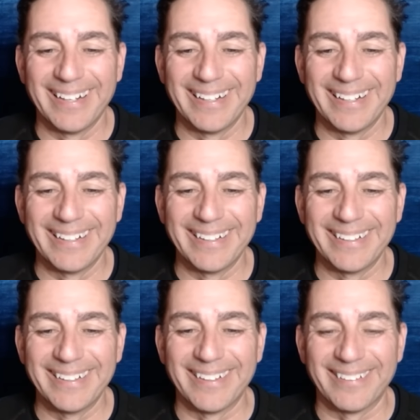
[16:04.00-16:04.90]

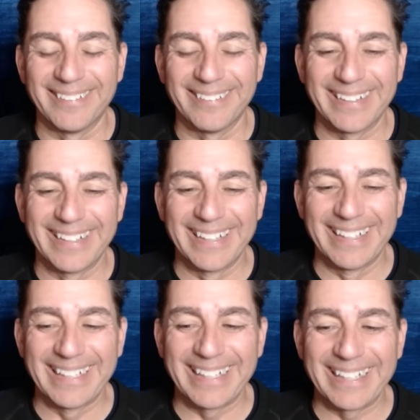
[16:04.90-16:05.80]

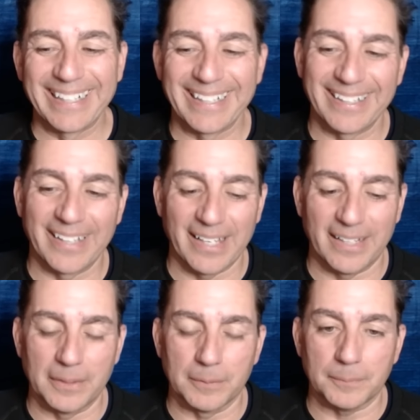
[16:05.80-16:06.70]

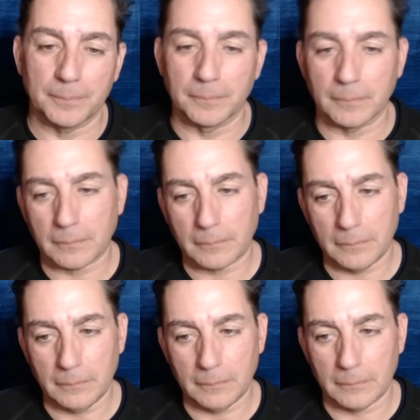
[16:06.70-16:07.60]

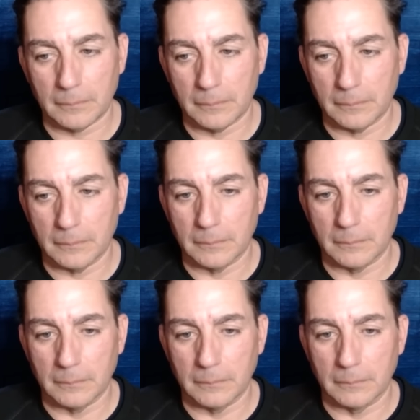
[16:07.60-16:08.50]
[no speech]